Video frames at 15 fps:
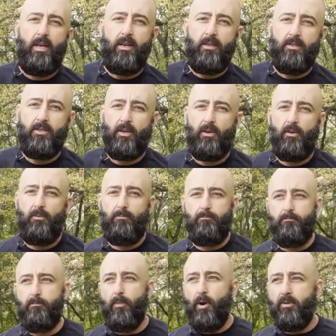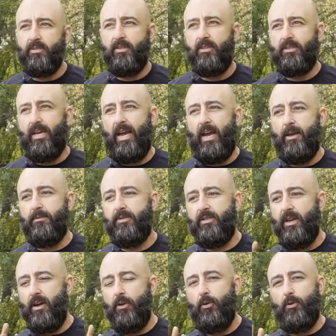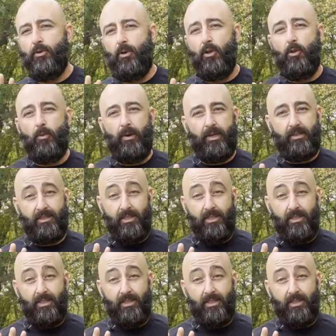So most of the times, not going all the way